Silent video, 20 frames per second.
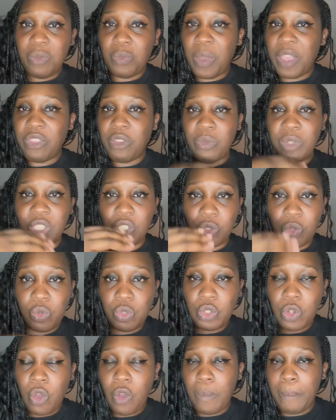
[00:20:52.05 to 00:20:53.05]
whether it's
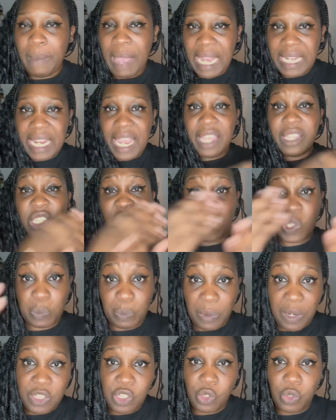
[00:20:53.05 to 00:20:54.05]
good or bad,
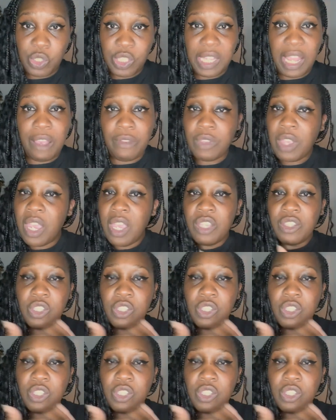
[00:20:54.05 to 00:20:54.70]
express yourself,